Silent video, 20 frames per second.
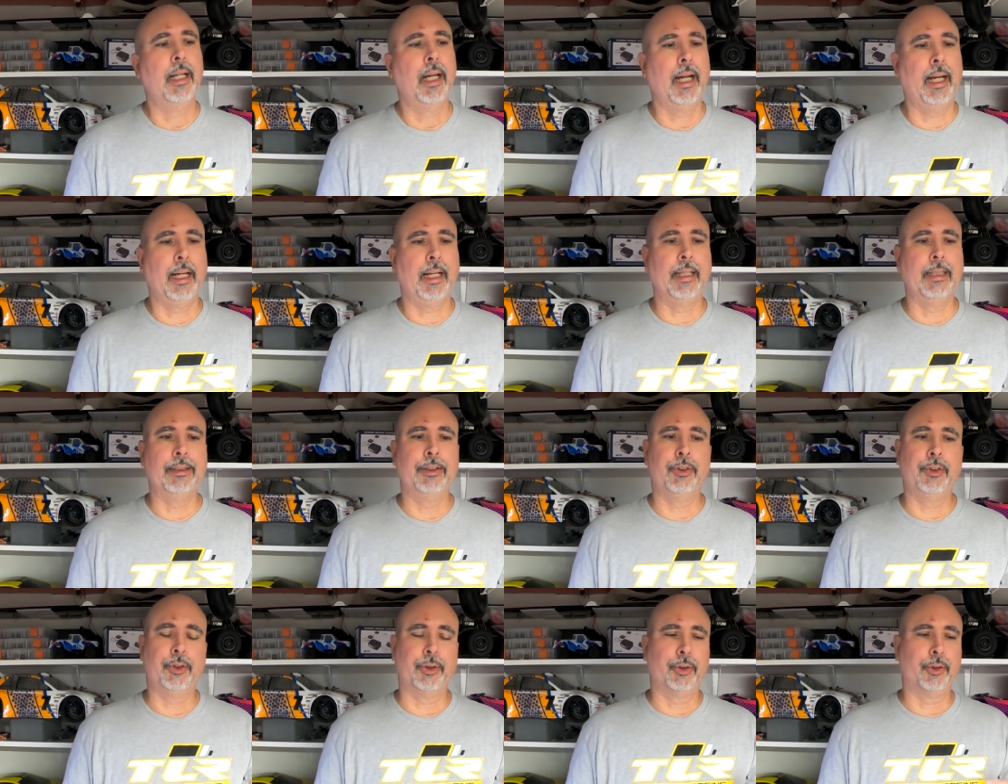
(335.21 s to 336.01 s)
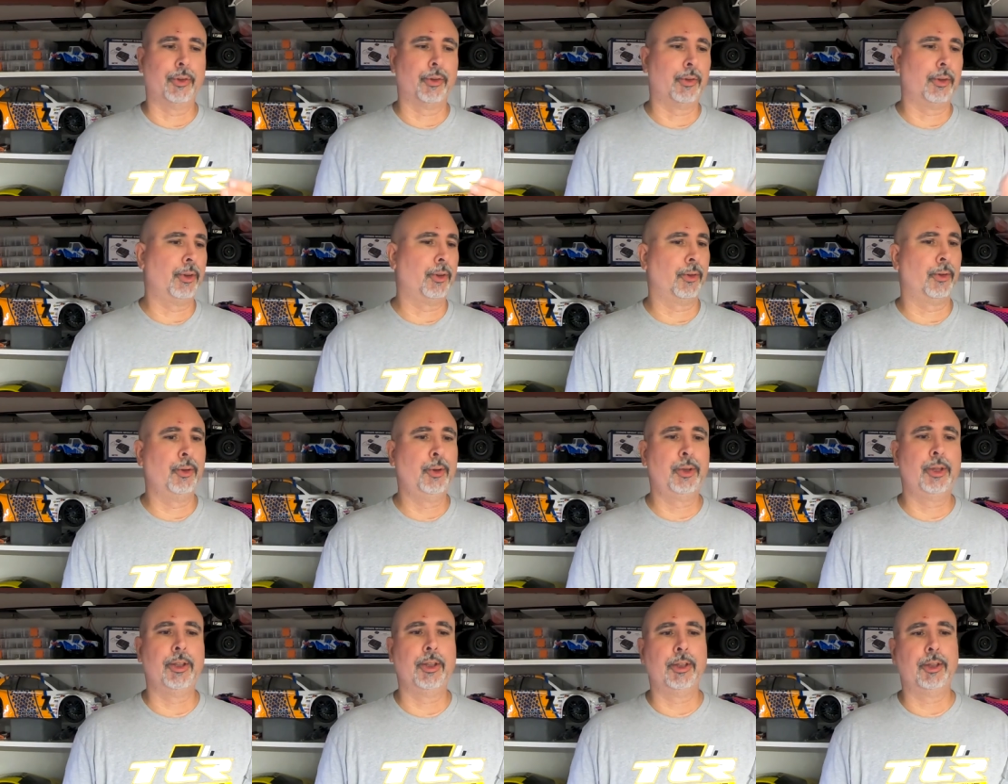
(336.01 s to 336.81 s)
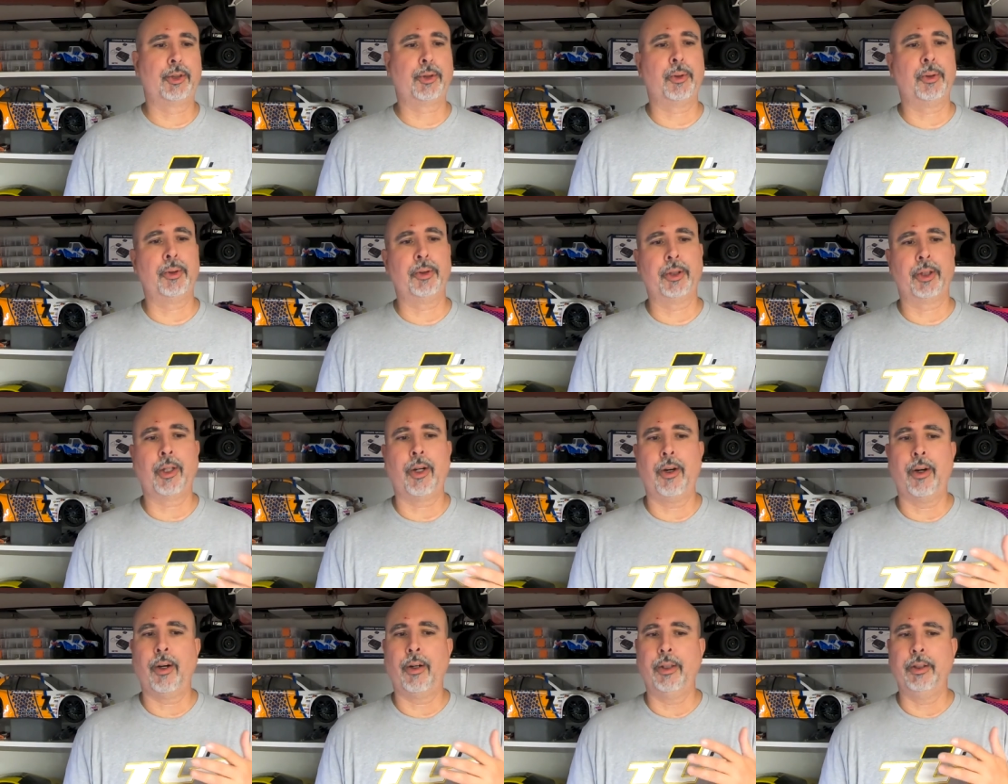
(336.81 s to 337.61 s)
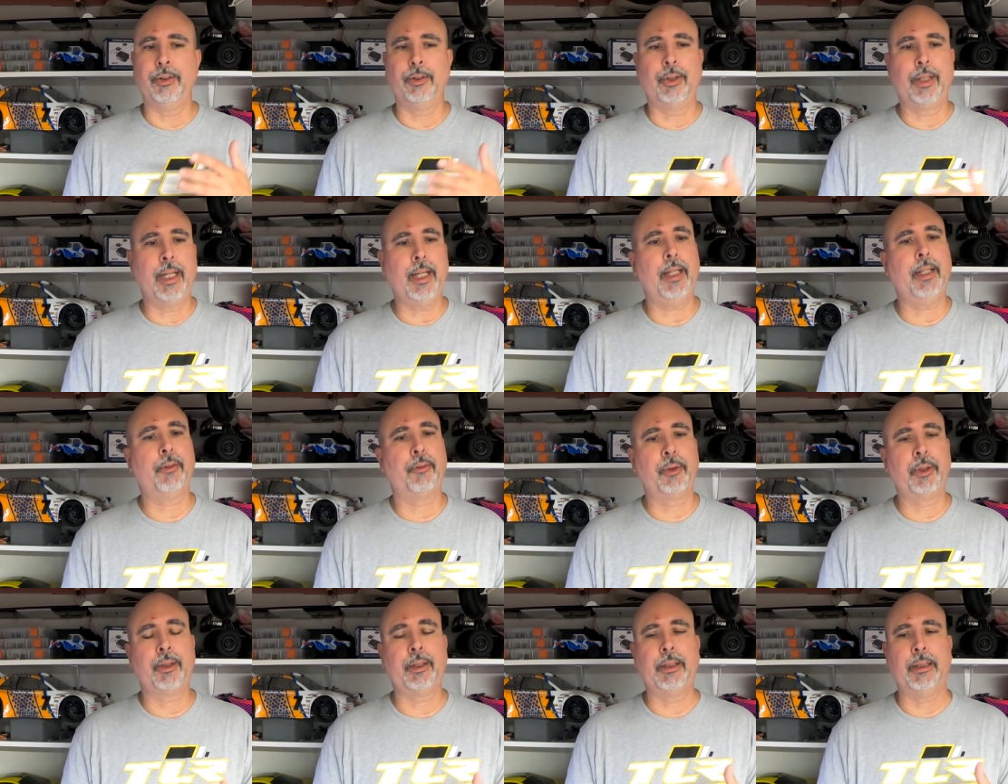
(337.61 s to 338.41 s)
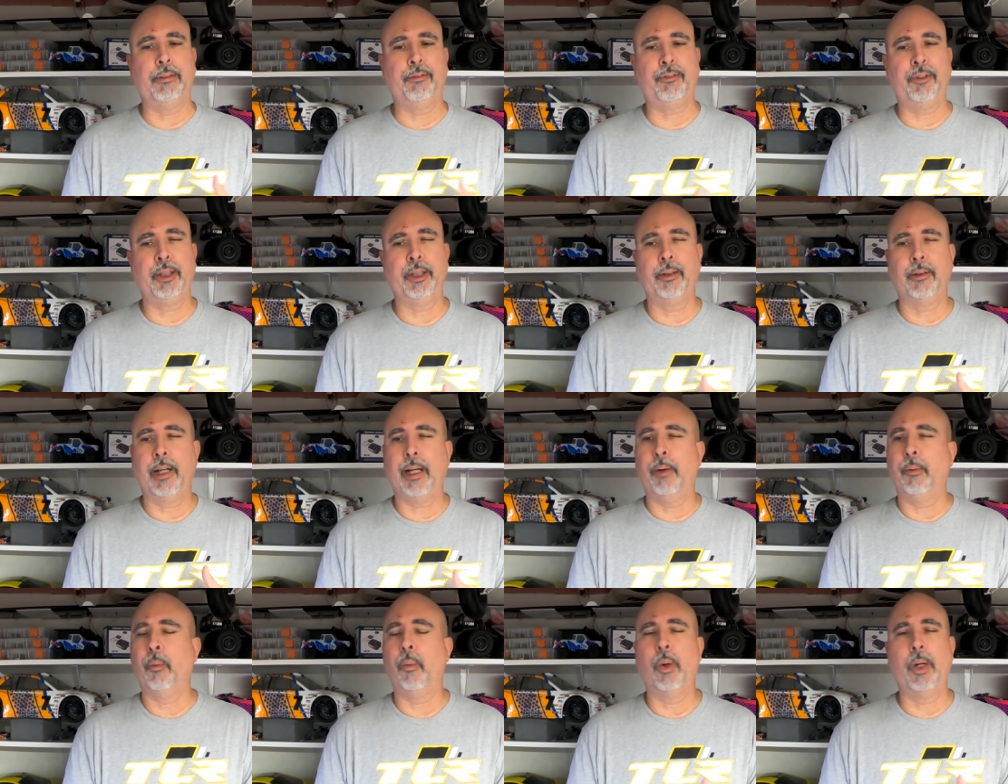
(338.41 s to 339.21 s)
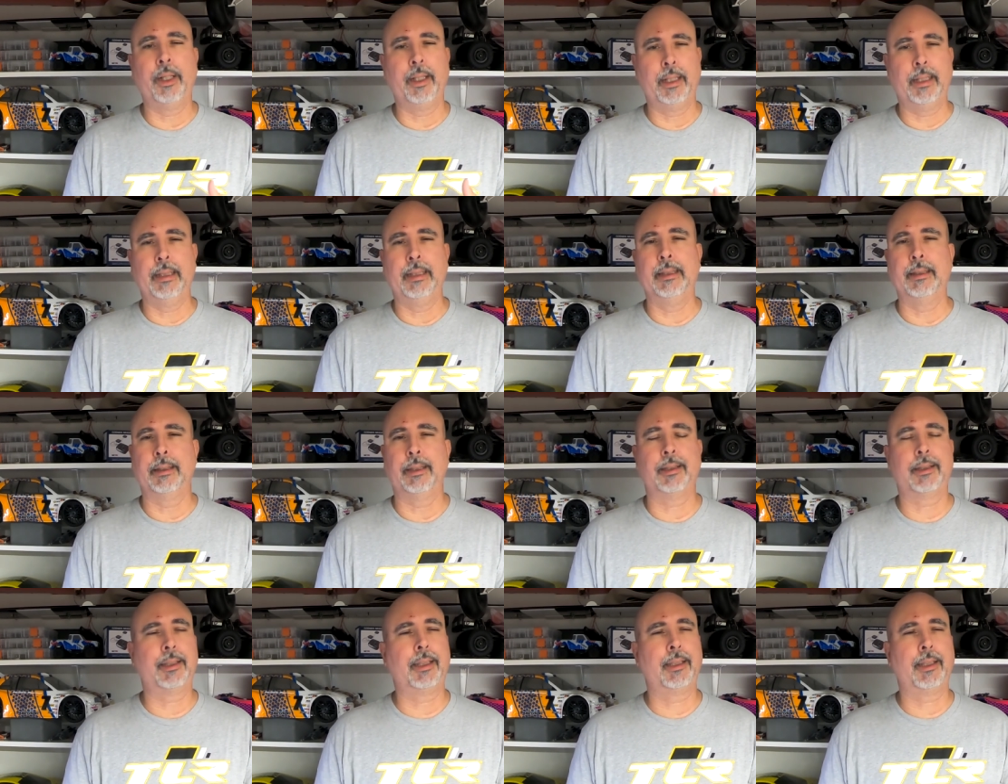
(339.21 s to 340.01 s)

and you're losing control of the car, and you can't really figure out what it is.